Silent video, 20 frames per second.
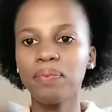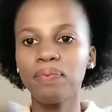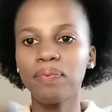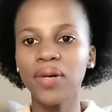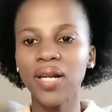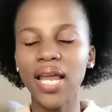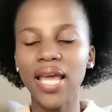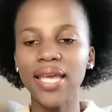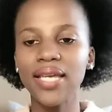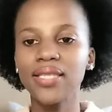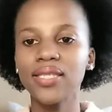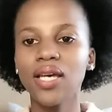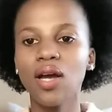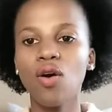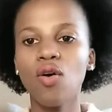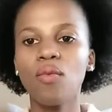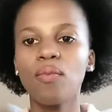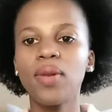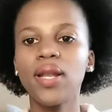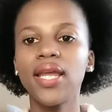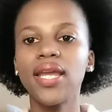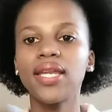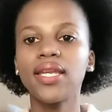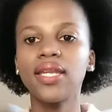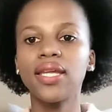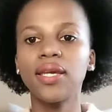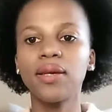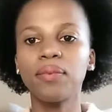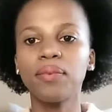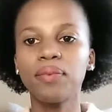clients are
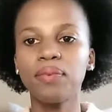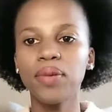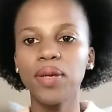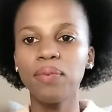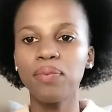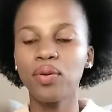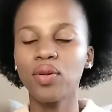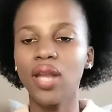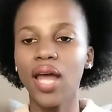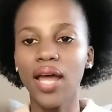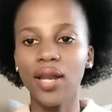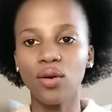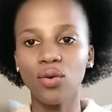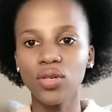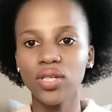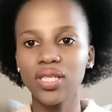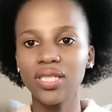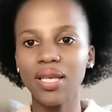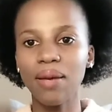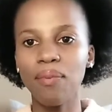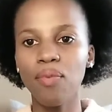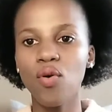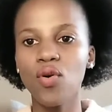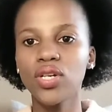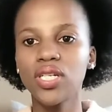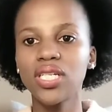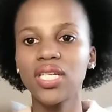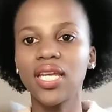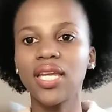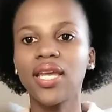complaining, people are not
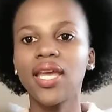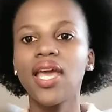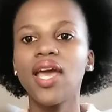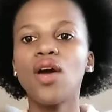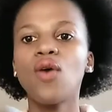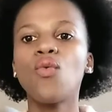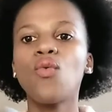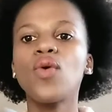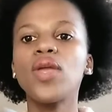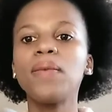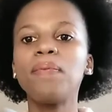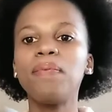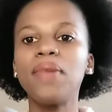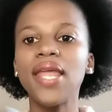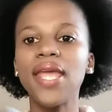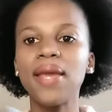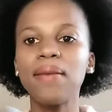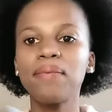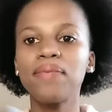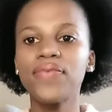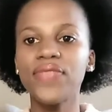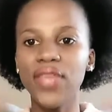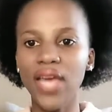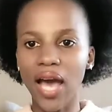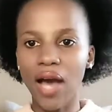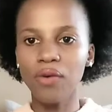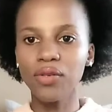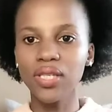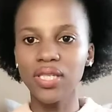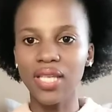supporting, we blame the
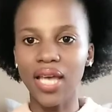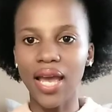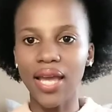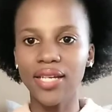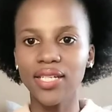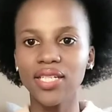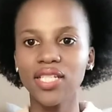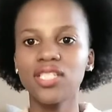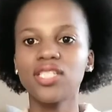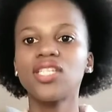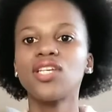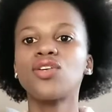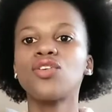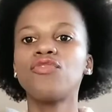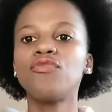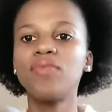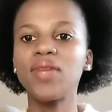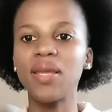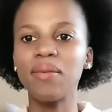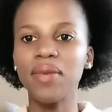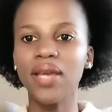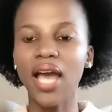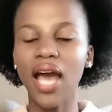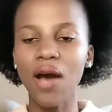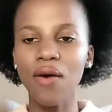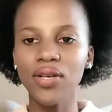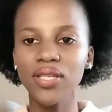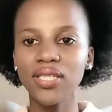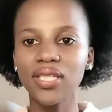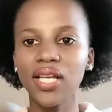outside instead of blaming
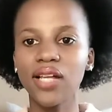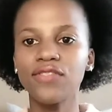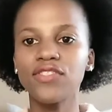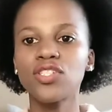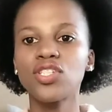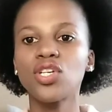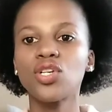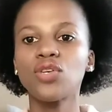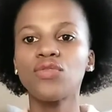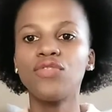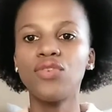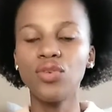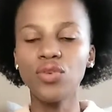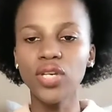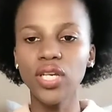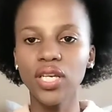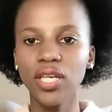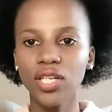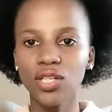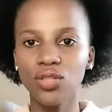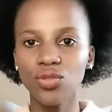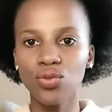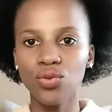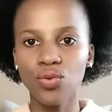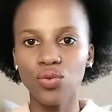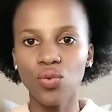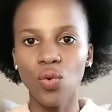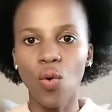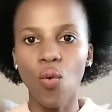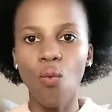ourselves, instead of looking
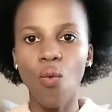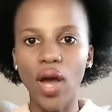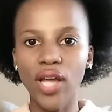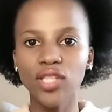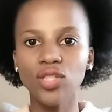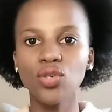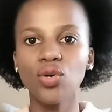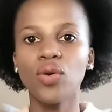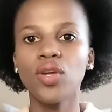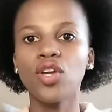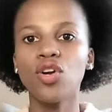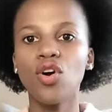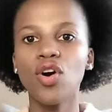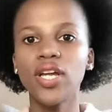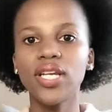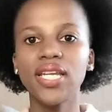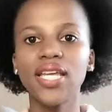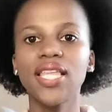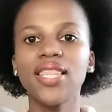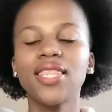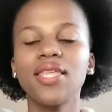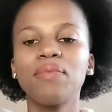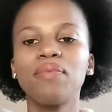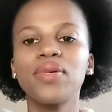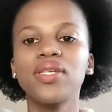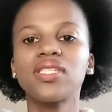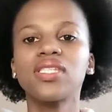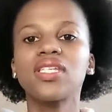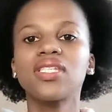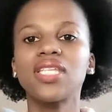into what's going on in the
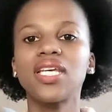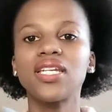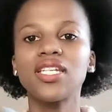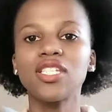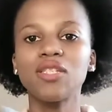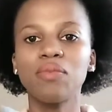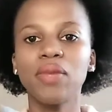business that is